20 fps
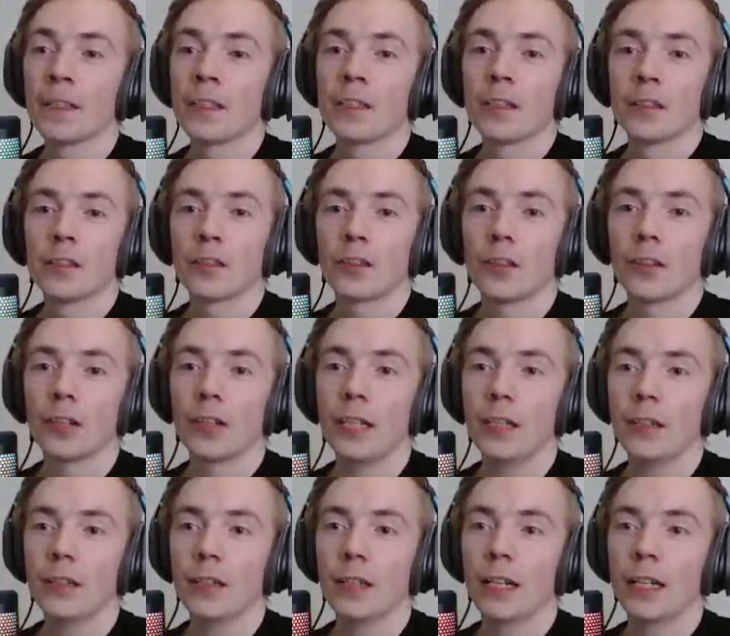So
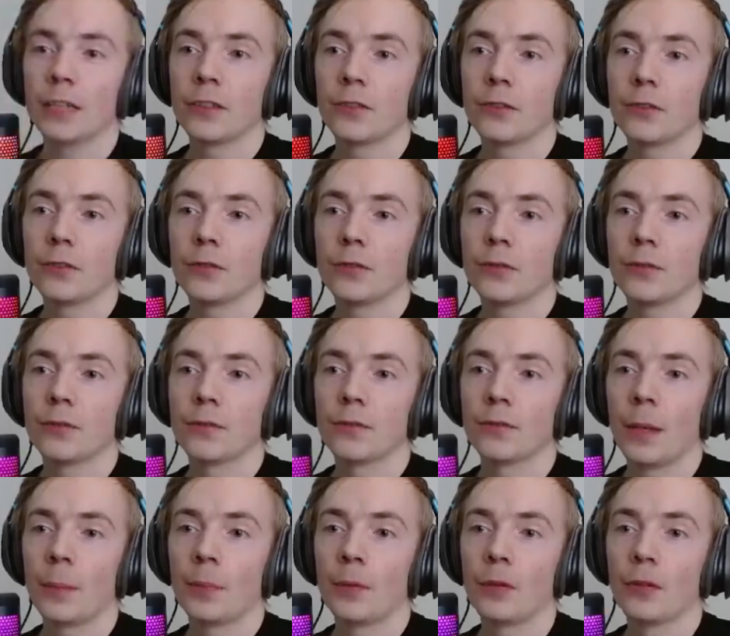here I
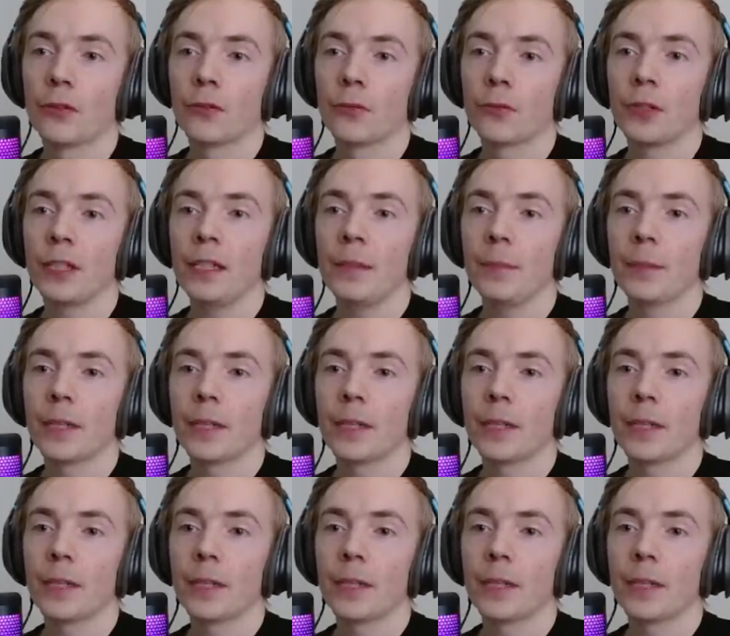pull 3,